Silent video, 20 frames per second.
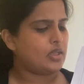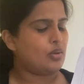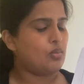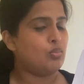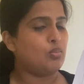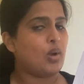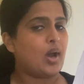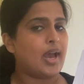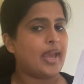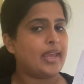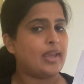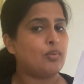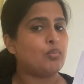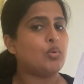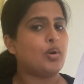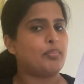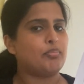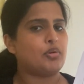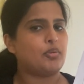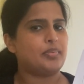
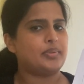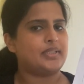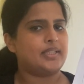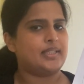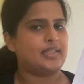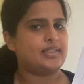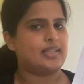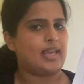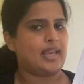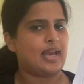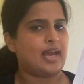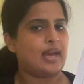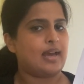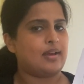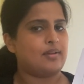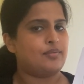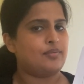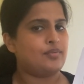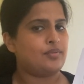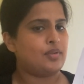what properties they
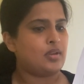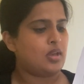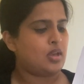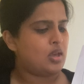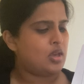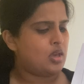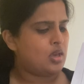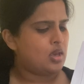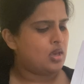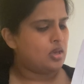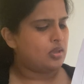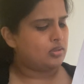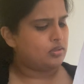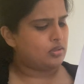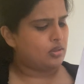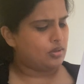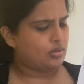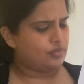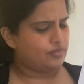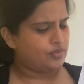have.
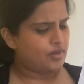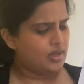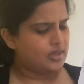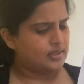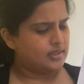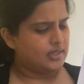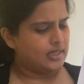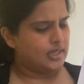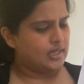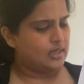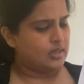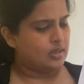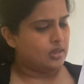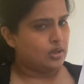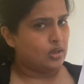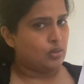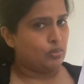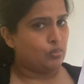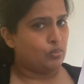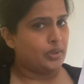So firstly,
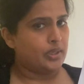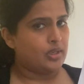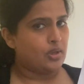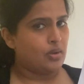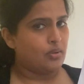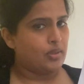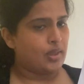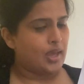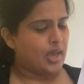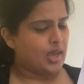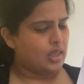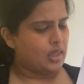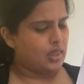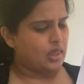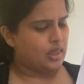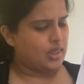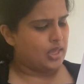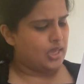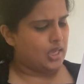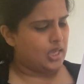we know that
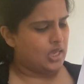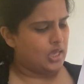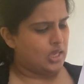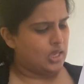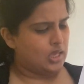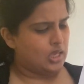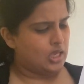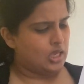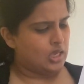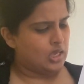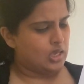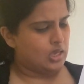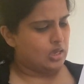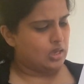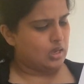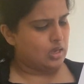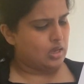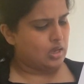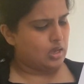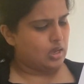the
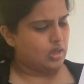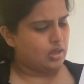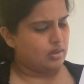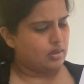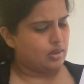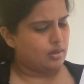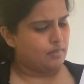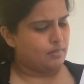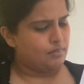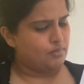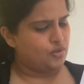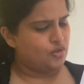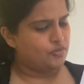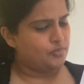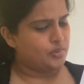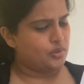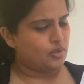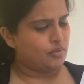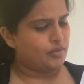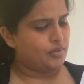
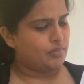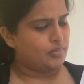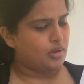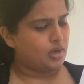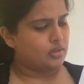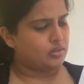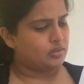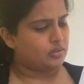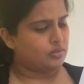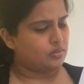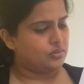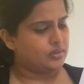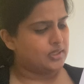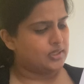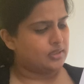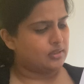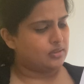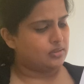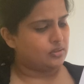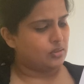movement of the particles
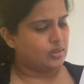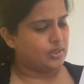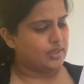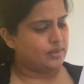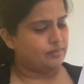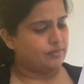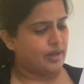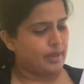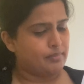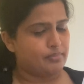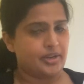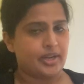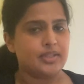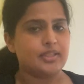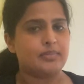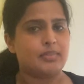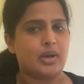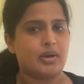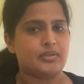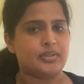in a solid
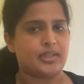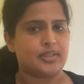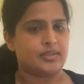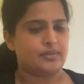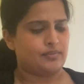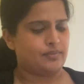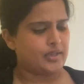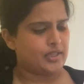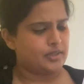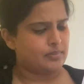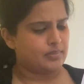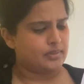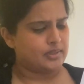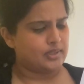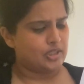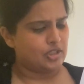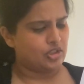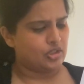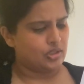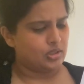vibrate about at a fixed
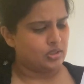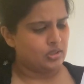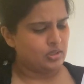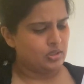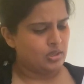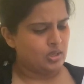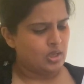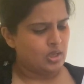position.